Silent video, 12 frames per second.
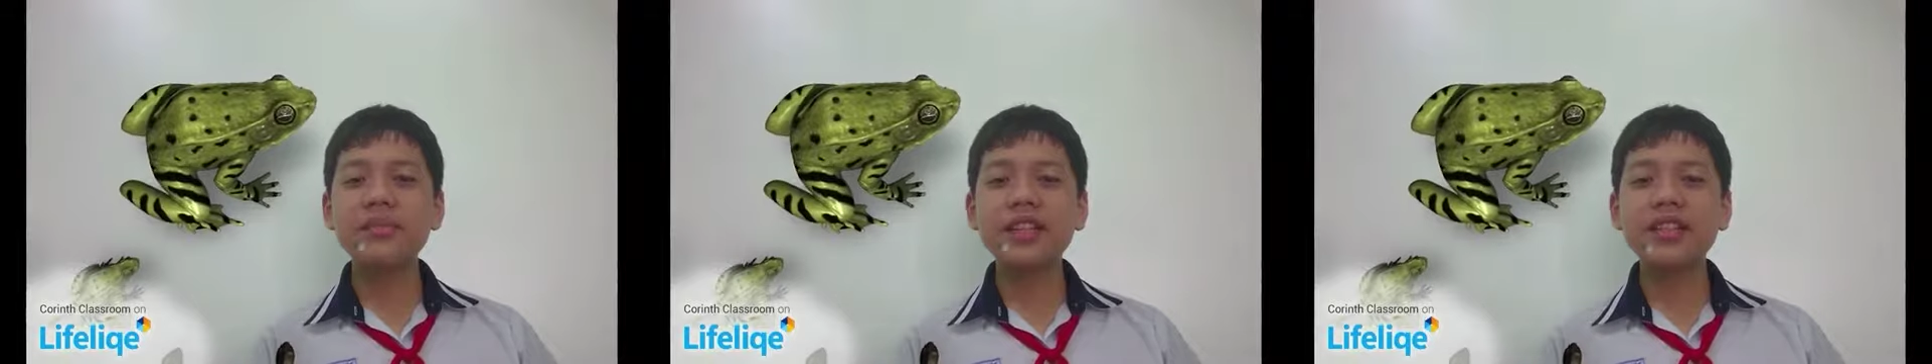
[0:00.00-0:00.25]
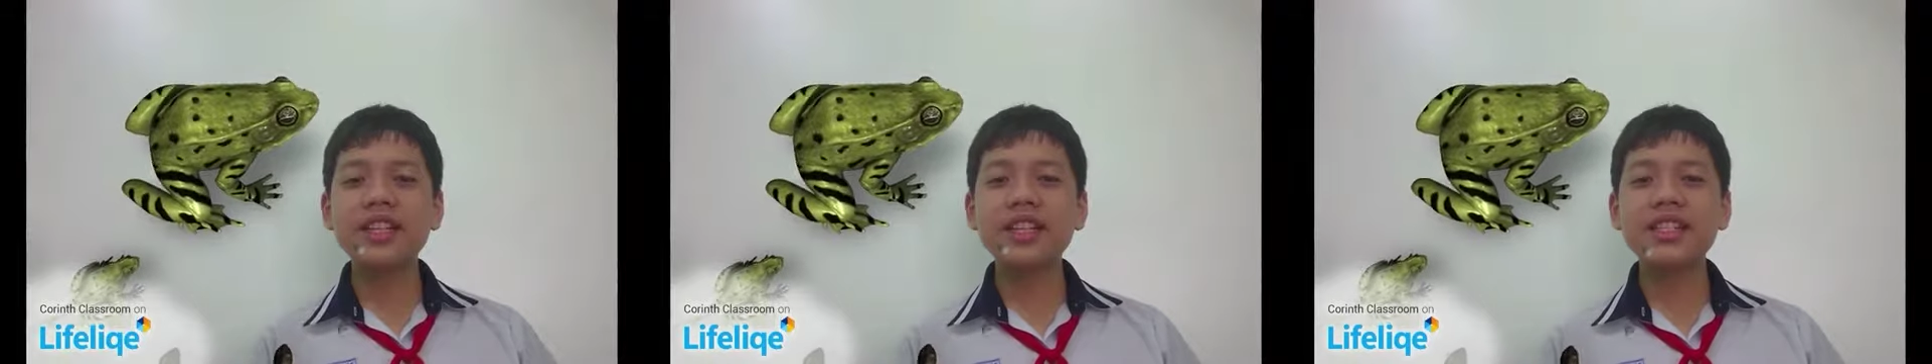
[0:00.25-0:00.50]
The
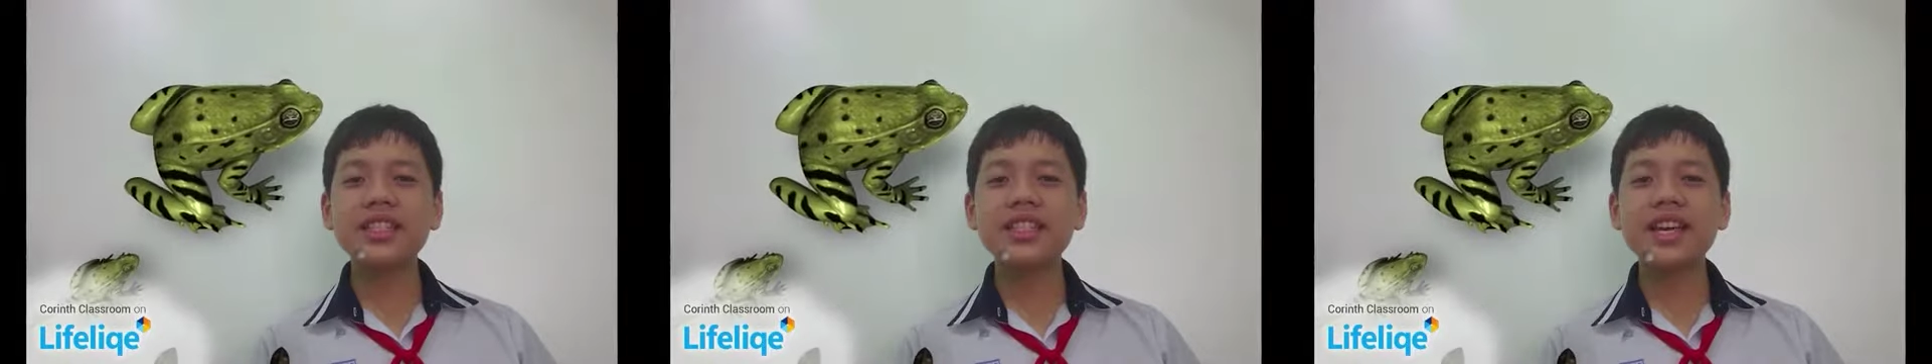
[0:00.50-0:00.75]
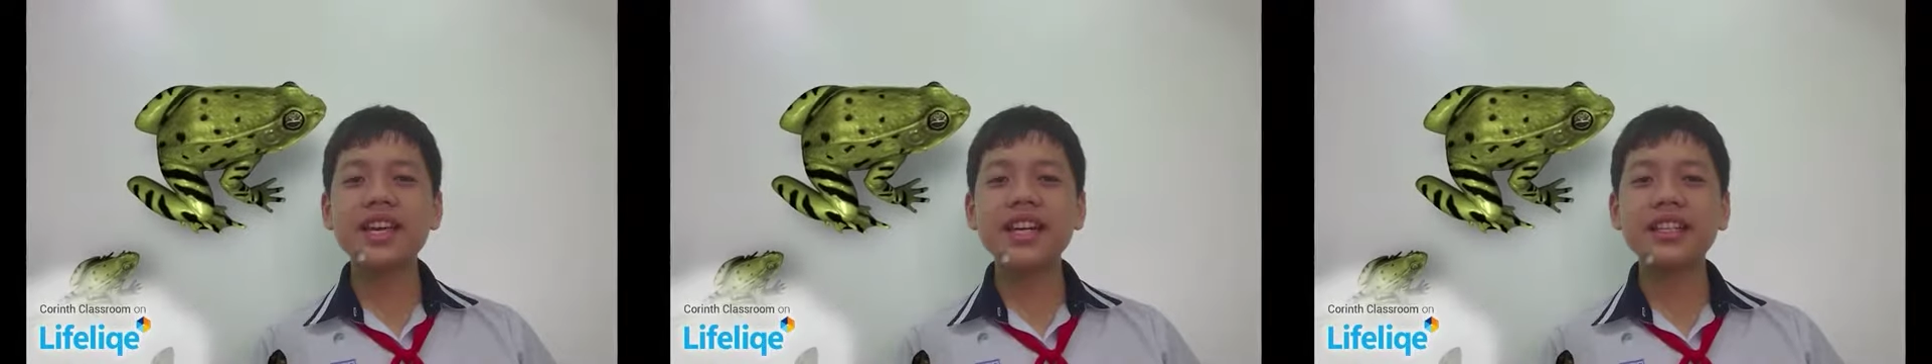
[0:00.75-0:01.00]
female
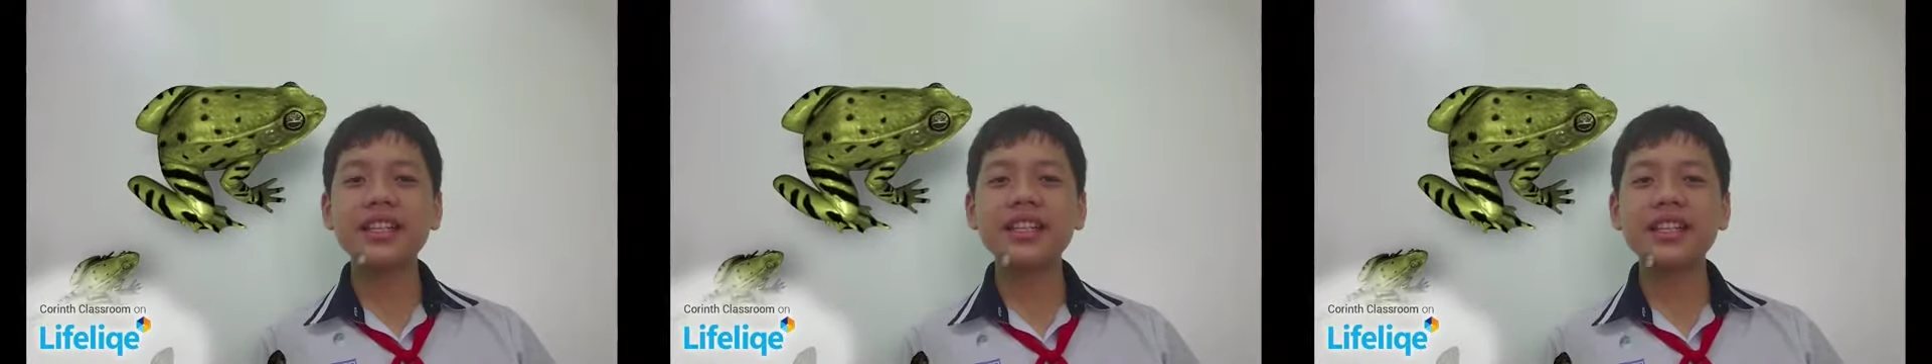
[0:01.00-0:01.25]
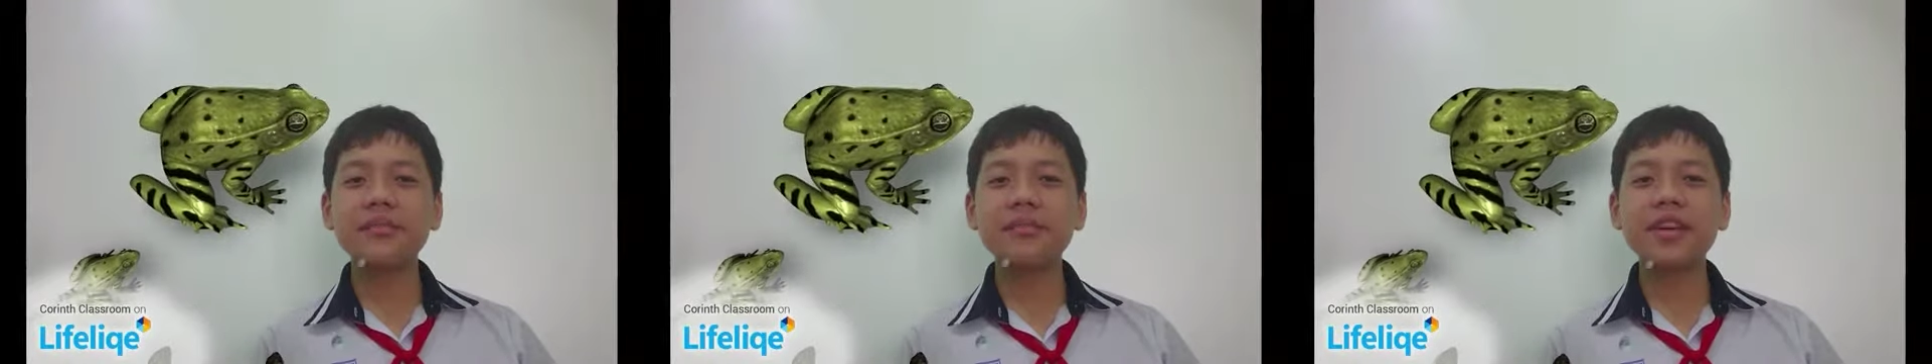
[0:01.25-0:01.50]
lays the
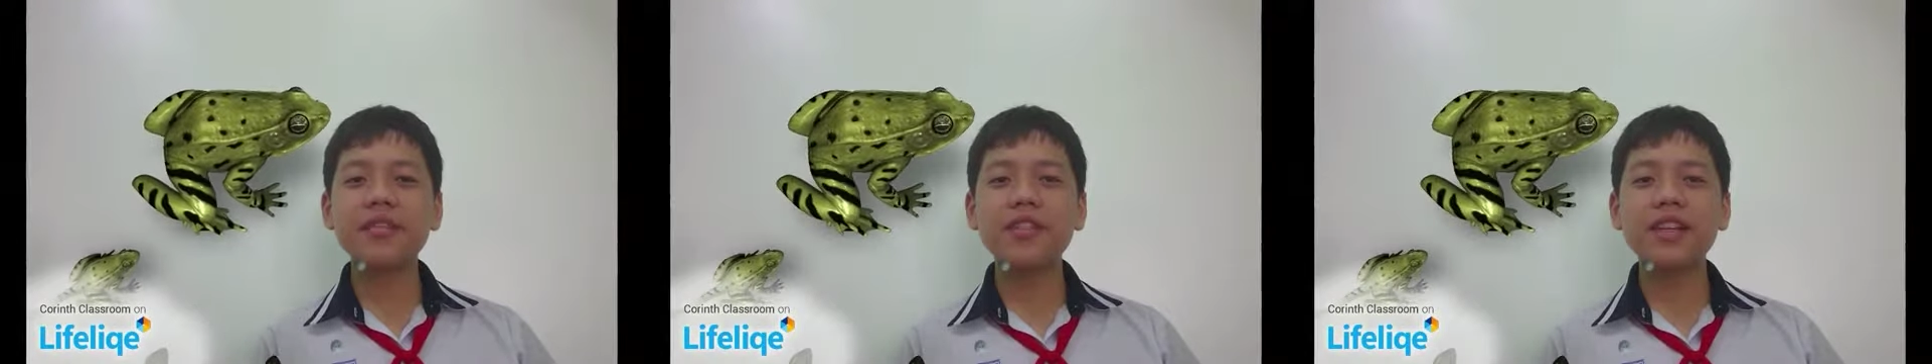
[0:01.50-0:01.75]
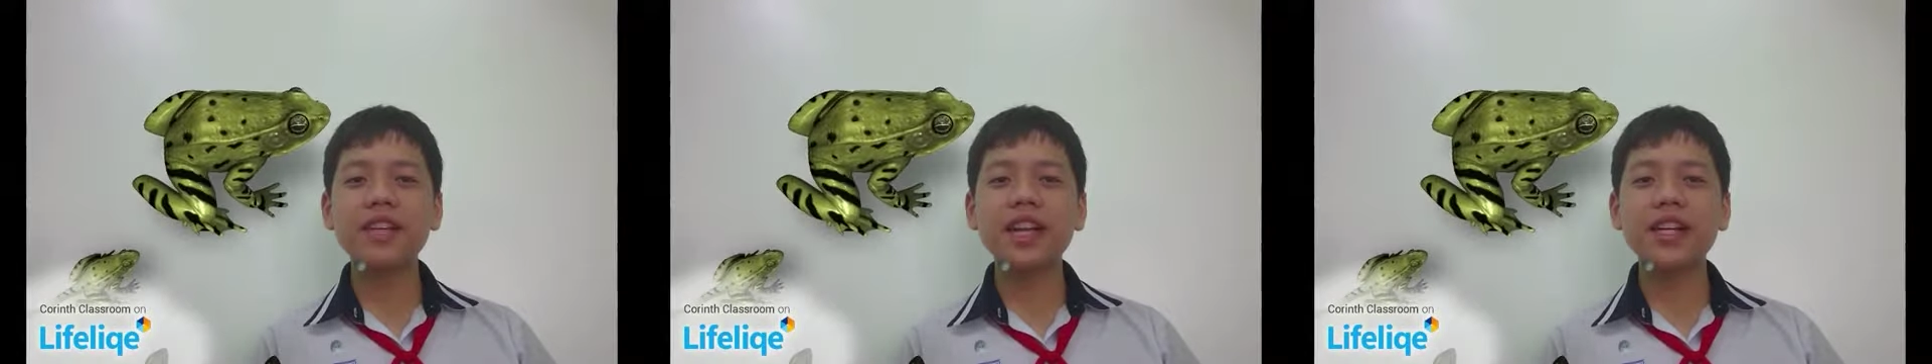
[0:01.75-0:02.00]
egg, the
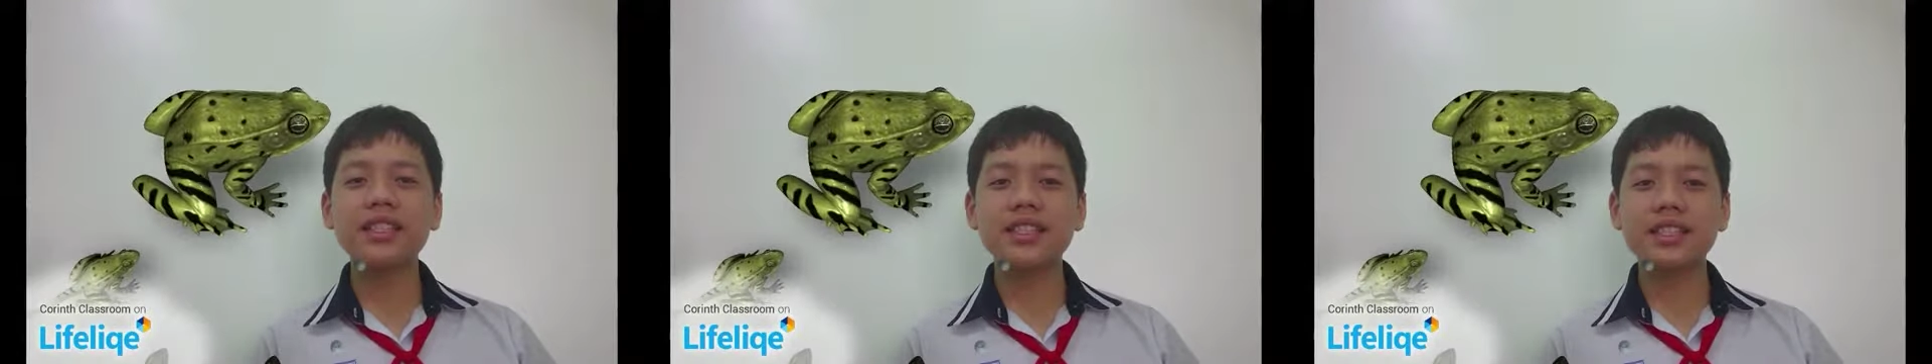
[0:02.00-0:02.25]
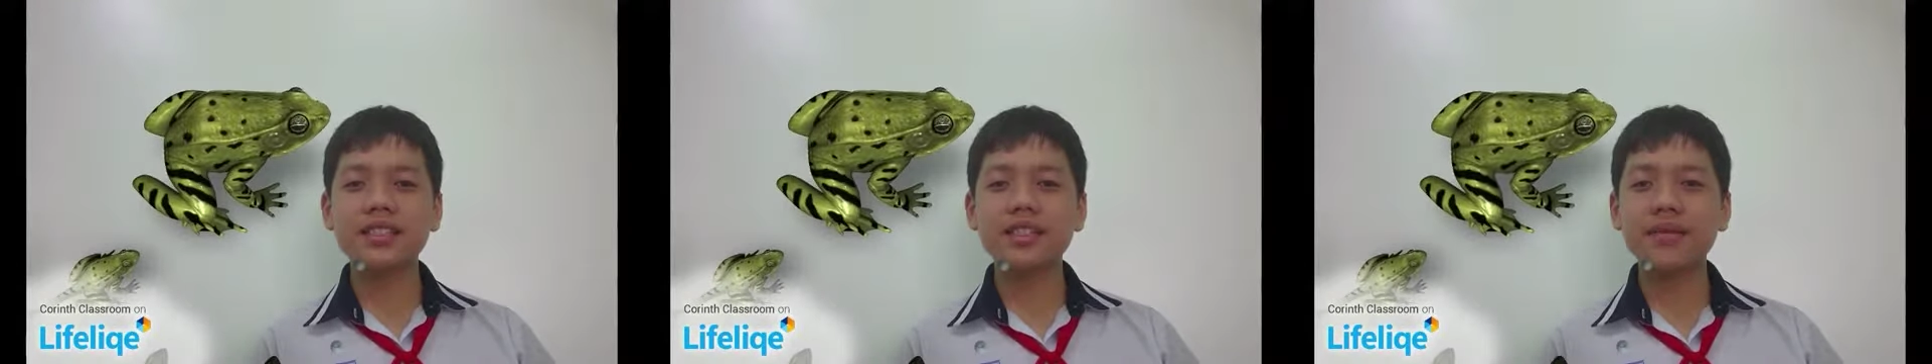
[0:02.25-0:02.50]
male
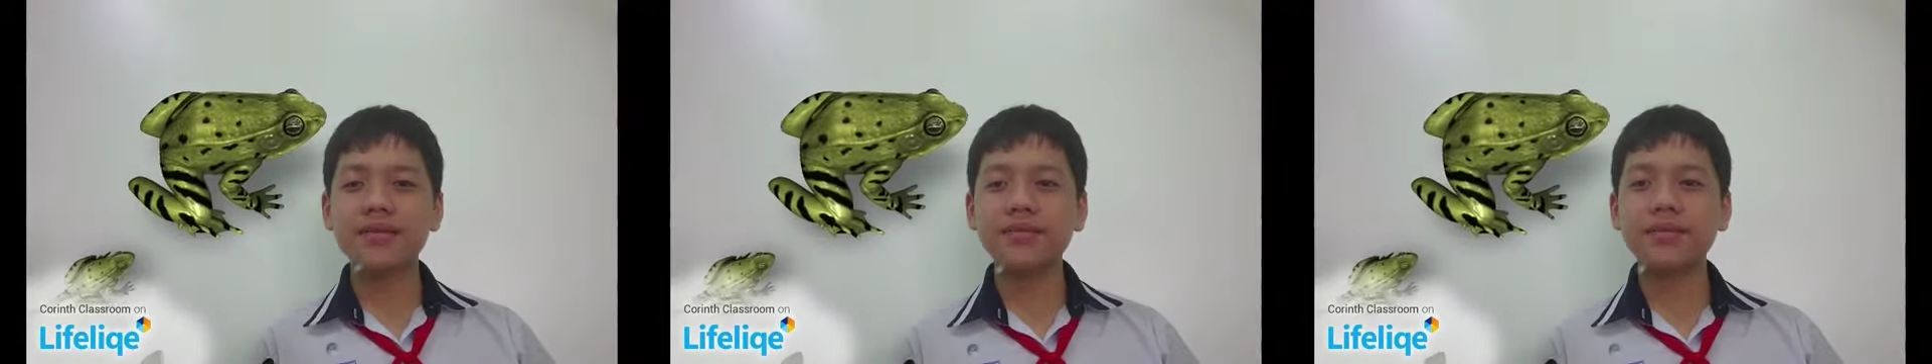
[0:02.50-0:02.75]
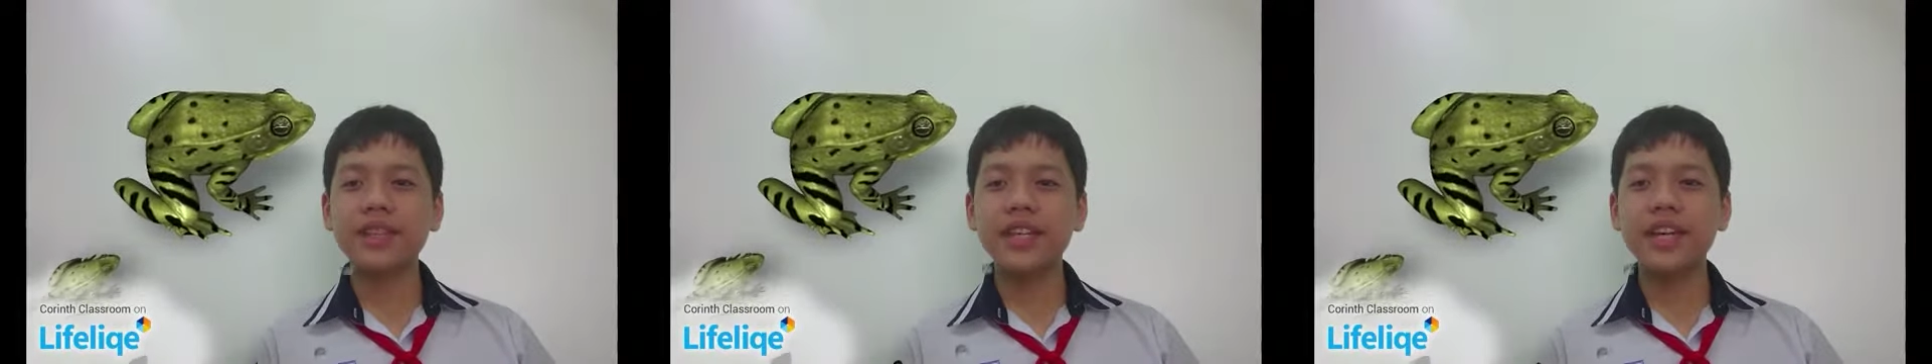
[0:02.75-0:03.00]
fertilizes
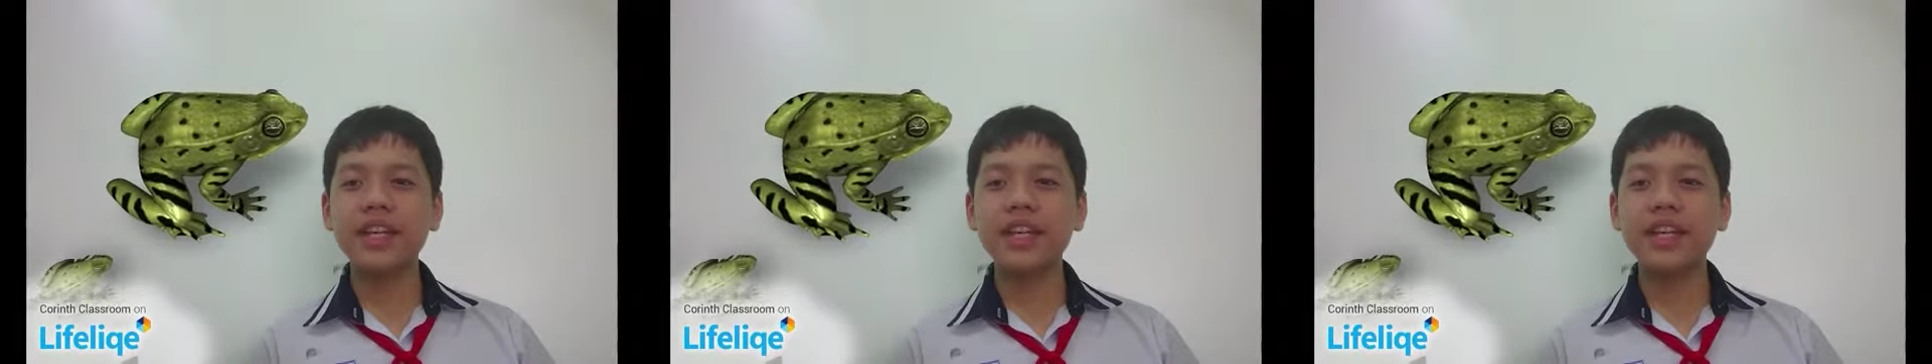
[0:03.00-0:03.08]
them,